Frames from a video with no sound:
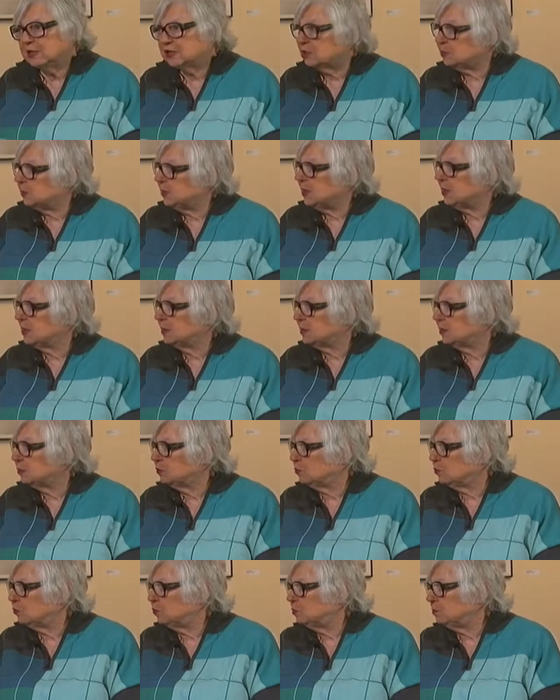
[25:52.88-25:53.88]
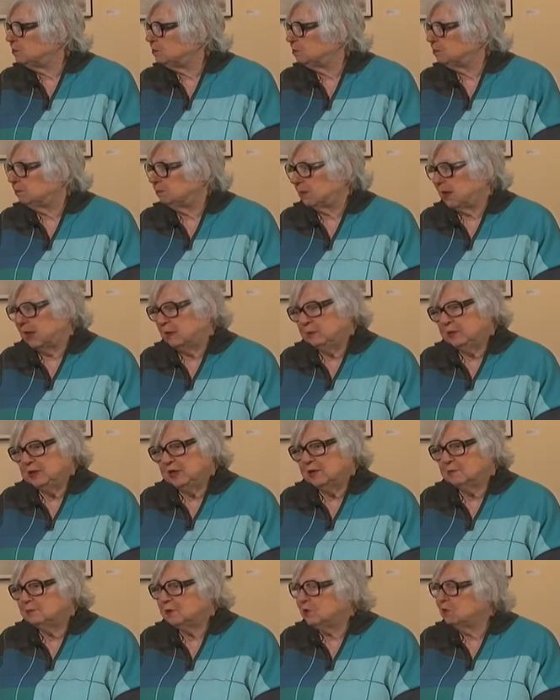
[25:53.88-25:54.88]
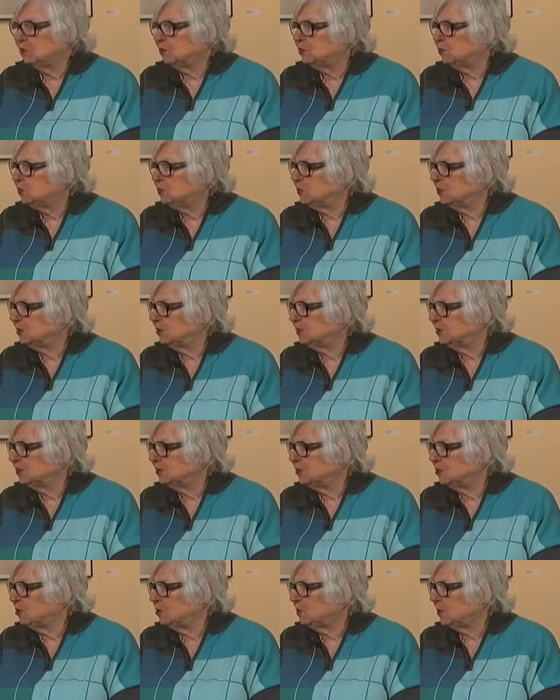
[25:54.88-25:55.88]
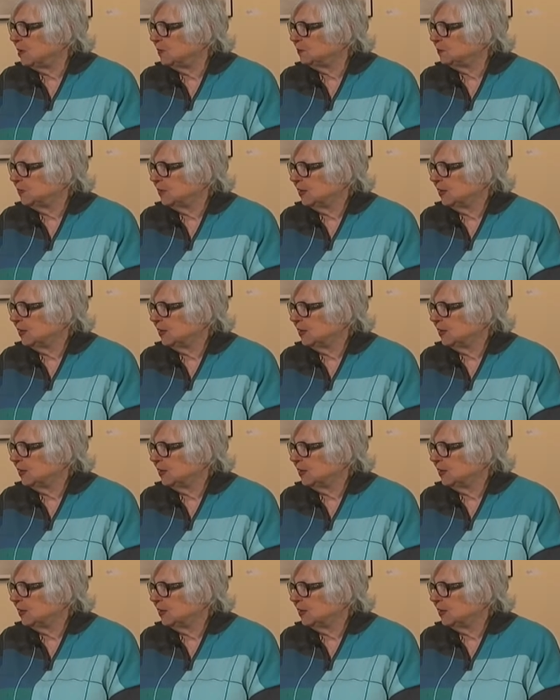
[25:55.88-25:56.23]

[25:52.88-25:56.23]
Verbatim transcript: speak at their group, I'll be come over and do it. You know, I